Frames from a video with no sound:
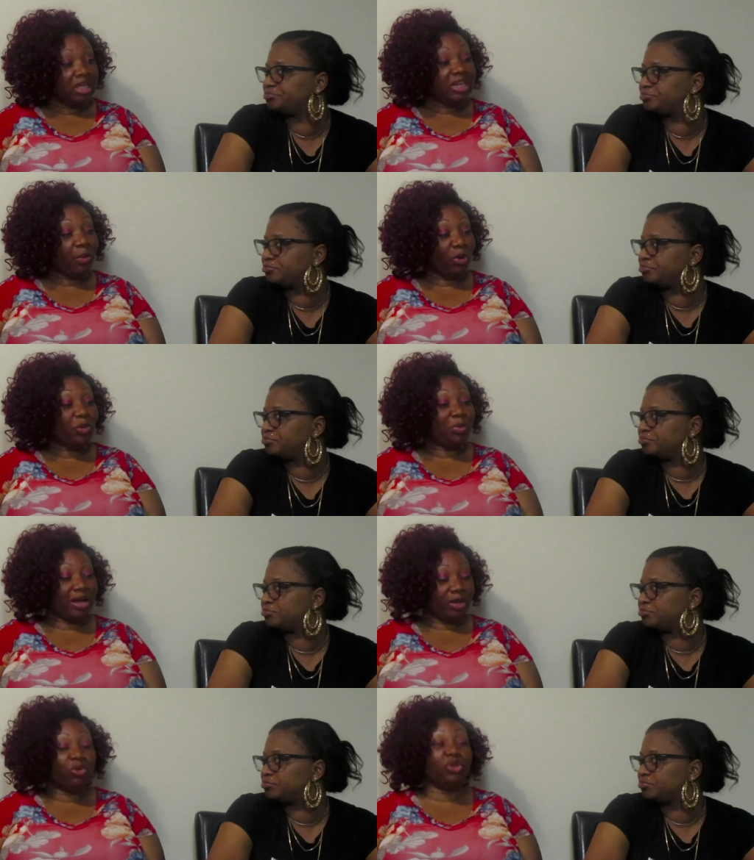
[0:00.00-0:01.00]
Speaker 1: Now, what are
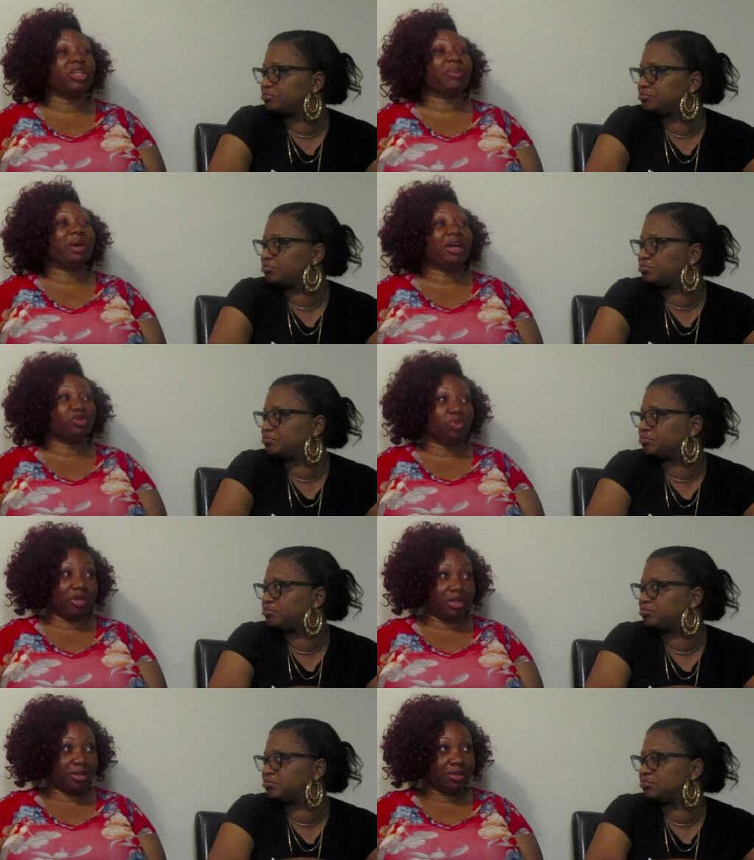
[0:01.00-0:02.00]
mine? What do you think mine would
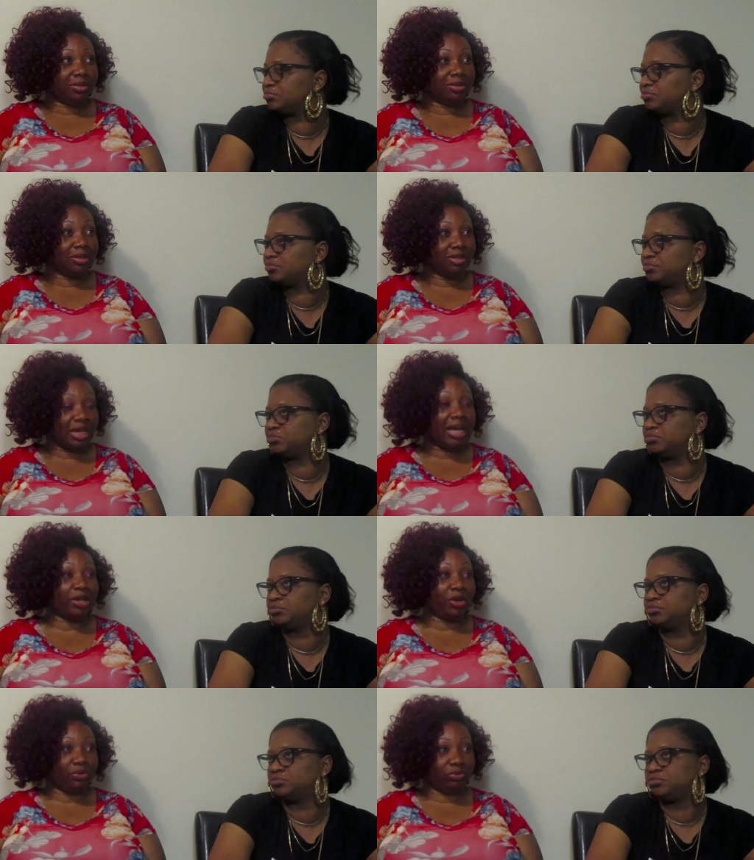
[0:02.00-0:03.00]
be? Because
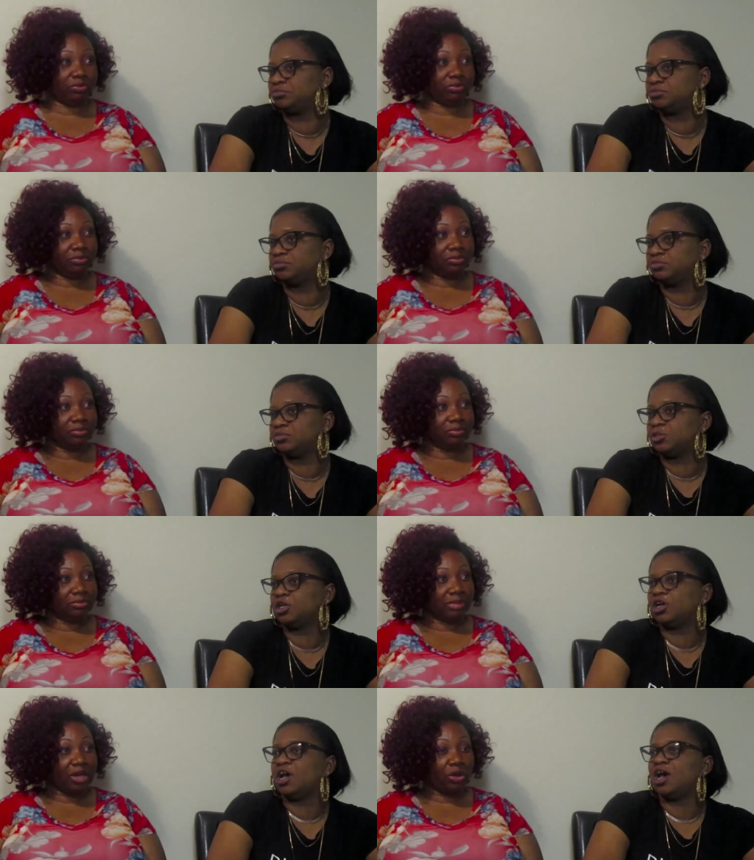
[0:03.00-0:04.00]
I know,
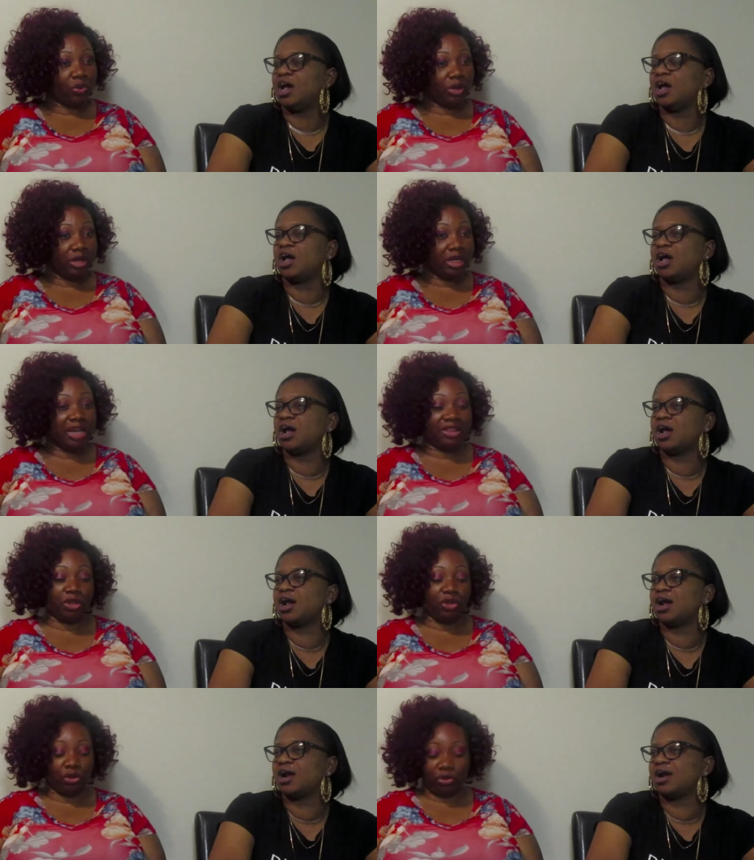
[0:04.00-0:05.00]
I know one, and I
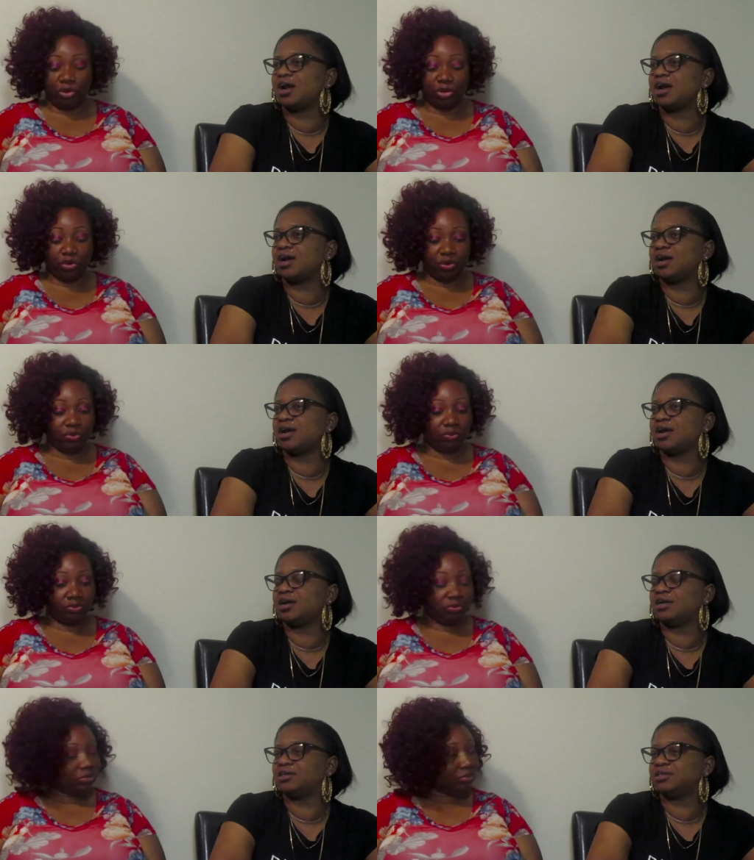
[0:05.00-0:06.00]
think you know the one too.
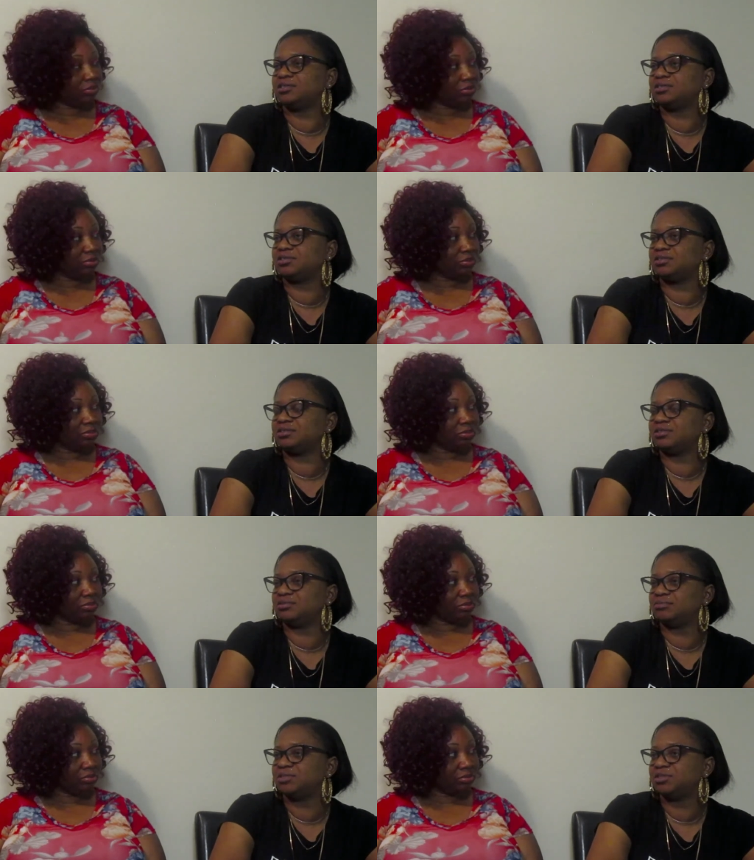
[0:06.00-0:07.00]

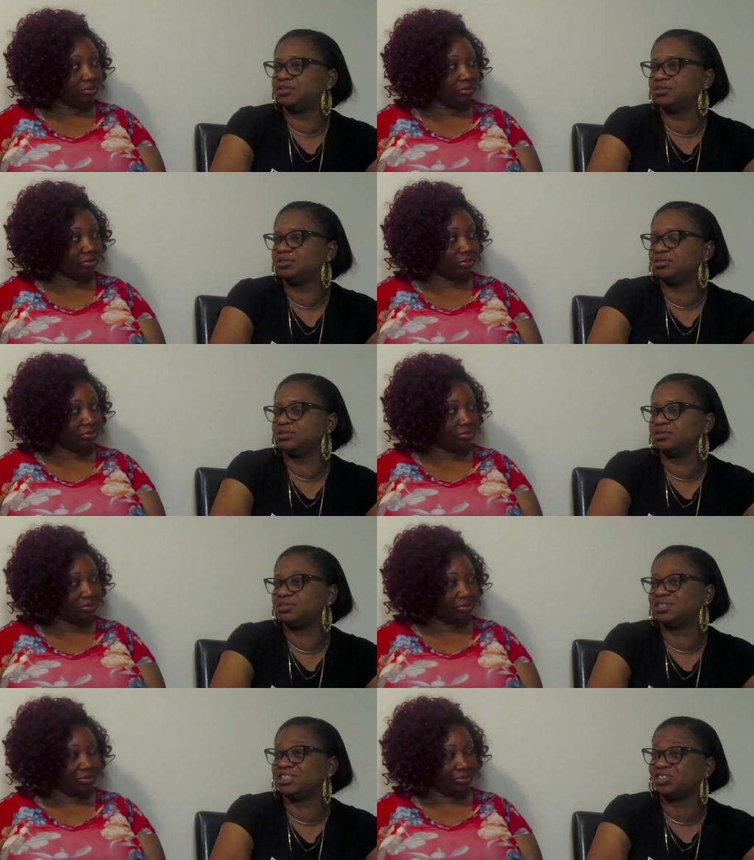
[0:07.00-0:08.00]
Speaker 2: Um,
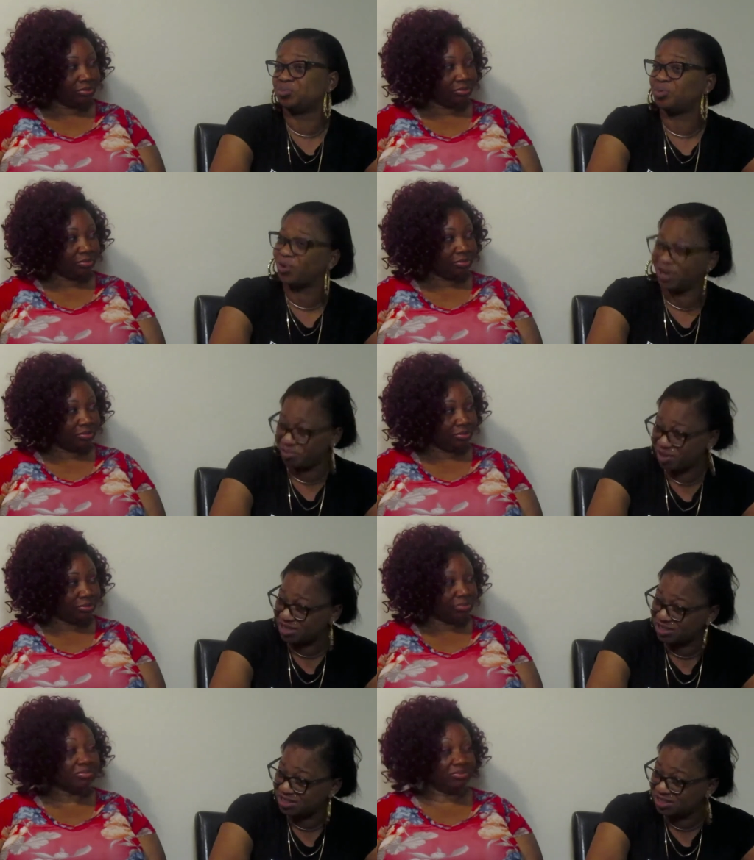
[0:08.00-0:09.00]

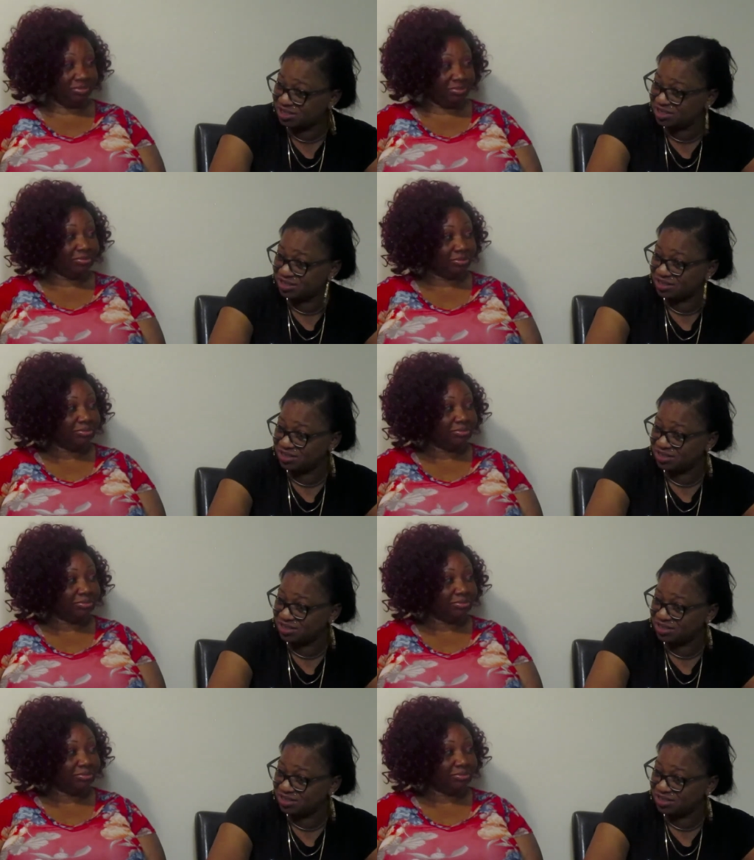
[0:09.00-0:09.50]
Disappointment? Mm-hmm.